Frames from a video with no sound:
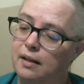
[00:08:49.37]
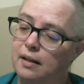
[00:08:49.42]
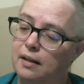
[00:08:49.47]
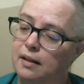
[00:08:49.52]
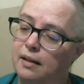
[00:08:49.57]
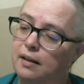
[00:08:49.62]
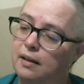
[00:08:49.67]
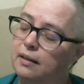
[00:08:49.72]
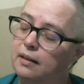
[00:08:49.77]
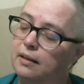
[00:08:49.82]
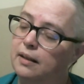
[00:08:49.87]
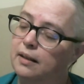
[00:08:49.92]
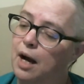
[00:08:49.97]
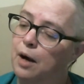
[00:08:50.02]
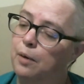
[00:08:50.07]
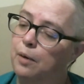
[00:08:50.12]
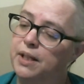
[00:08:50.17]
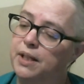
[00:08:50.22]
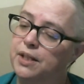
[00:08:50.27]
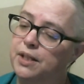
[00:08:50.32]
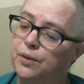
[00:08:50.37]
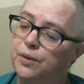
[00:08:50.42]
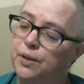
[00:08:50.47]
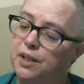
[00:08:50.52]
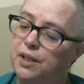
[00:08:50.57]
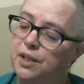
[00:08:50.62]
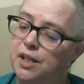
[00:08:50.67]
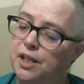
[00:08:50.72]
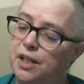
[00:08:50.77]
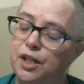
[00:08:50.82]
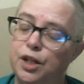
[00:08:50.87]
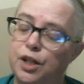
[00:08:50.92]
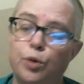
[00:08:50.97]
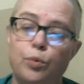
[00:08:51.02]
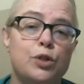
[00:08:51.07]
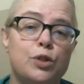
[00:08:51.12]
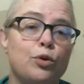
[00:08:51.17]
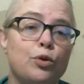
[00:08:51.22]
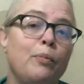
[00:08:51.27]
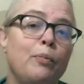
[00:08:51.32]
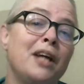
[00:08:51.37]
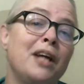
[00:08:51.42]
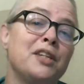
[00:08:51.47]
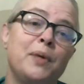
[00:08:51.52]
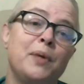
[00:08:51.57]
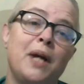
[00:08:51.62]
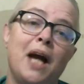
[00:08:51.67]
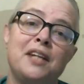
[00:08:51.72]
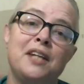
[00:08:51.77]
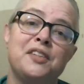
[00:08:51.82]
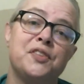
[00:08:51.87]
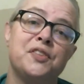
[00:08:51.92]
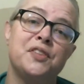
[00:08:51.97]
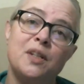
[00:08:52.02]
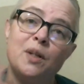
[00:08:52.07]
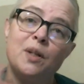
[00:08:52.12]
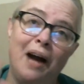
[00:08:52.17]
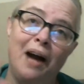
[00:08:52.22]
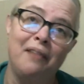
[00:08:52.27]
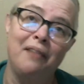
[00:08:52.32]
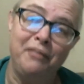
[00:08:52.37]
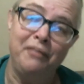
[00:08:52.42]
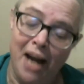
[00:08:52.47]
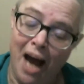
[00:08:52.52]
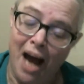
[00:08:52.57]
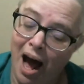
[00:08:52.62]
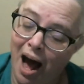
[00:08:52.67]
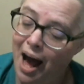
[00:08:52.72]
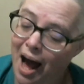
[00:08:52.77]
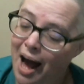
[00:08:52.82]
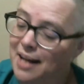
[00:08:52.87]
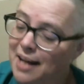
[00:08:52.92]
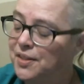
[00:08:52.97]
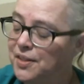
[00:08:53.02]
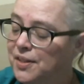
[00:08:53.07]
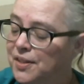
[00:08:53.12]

allow me to continue. Which reminds me, I still have not